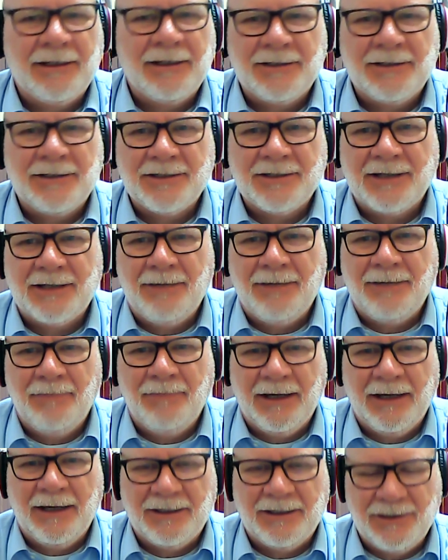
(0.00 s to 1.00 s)
just come
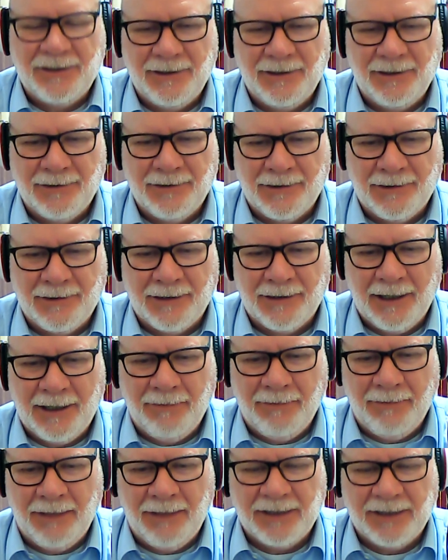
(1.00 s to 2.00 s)
back to your
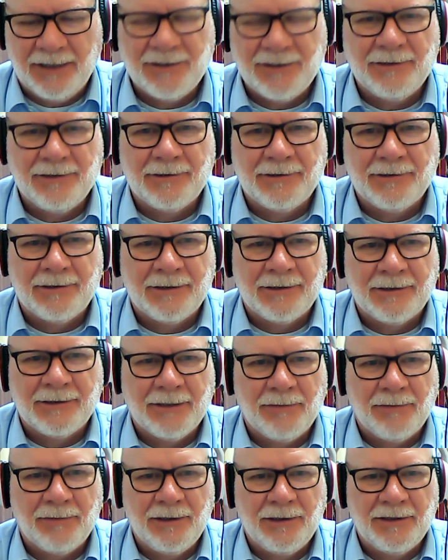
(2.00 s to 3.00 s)

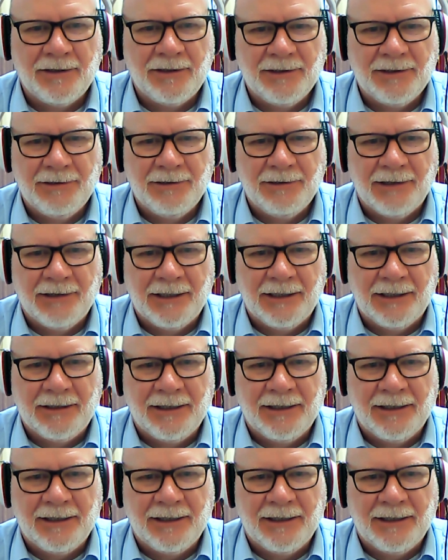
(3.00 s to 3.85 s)
computer and